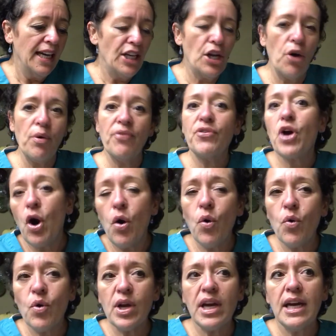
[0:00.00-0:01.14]
you know, if
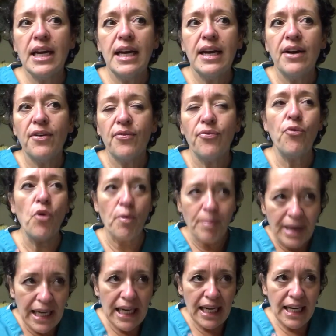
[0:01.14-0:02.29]
Coke, for
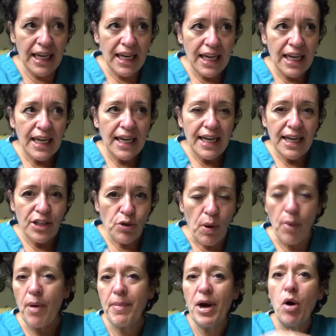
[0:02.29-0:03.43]
me, do I
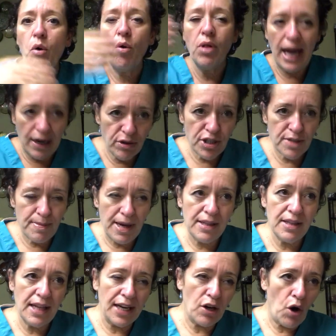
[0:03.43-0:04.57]
want my whole house
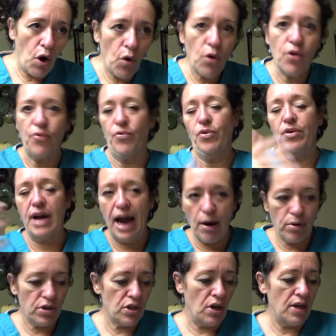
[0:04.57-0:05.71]
smelling like Coke for
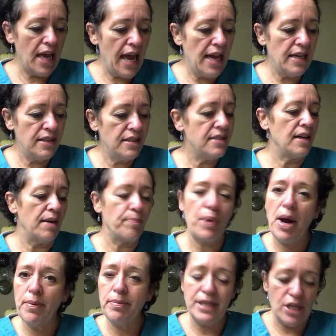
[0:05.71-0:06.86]
hours on end?
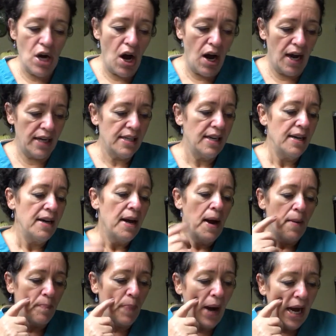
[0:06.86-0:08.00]
Probably not.
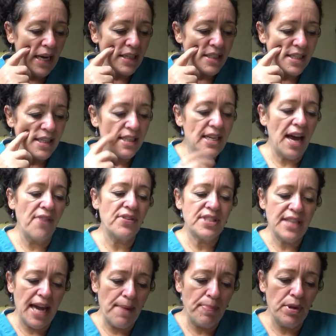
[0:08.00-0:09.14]
But to have a
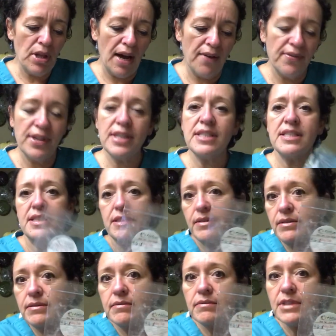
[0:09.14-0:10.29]
sample of it
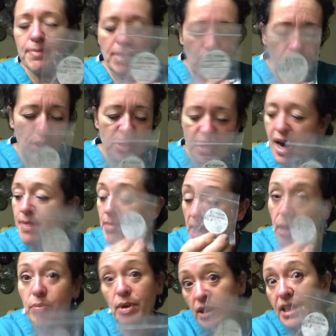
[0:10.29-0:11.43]
to melt one time, I
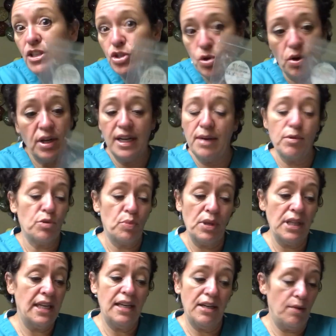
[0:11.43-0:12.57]
really enjoyed it. It was
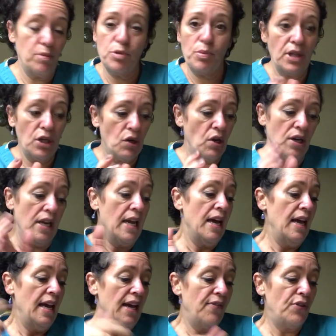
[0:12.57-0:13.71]
really good.
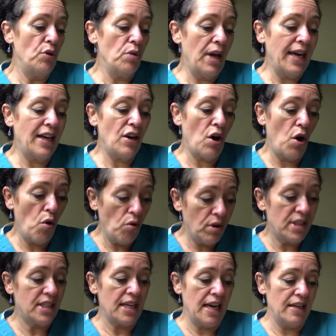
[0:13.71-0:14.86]
If you like Coke
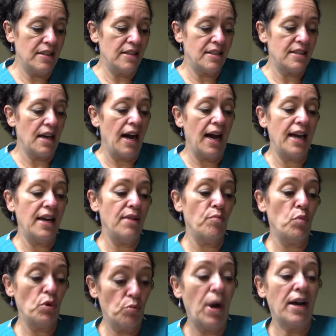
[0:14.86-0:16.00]
scents, I
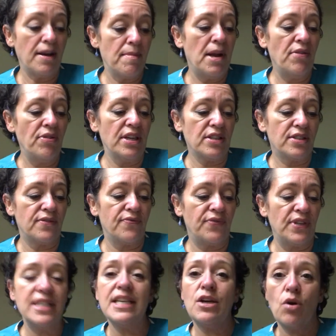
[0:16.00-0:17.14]
would recommend this
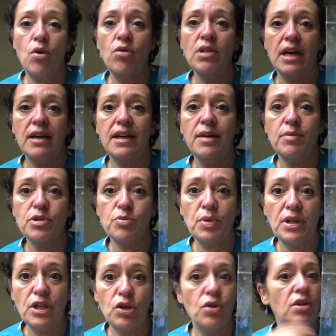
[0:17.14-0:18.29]
Fizzy Cola. It was
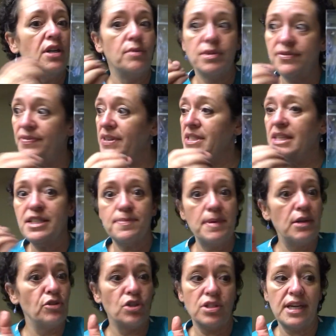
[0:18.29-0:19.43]
really good. It was fizzy. It
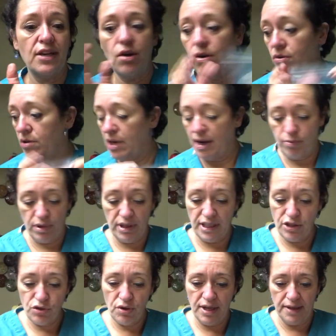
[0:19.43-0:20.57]
smelled just like Coke. I really
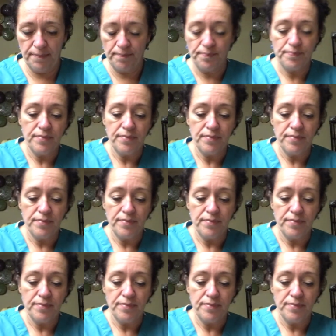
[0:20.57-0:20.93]
enjoyed it.